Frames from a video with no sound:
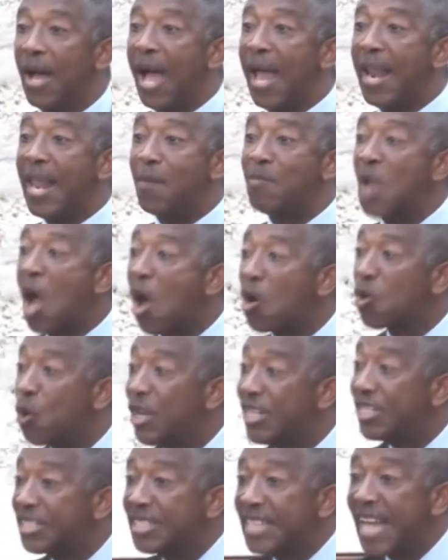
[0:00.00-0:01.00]
And I'm
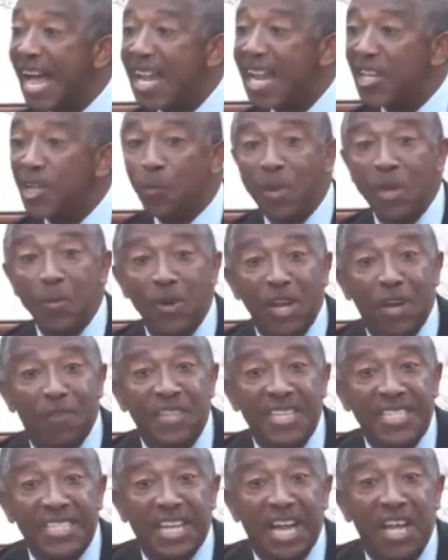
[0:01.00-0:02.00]
not going to tell the people
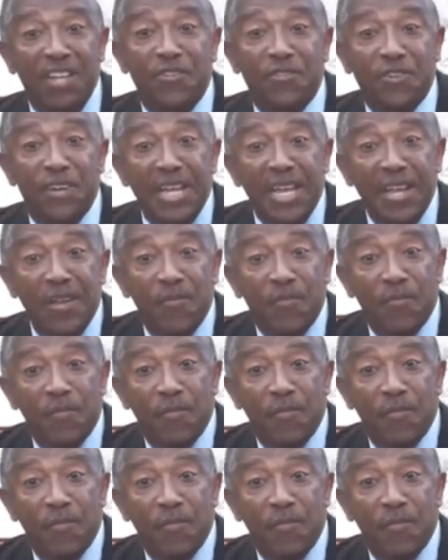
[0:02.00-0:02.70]
of this country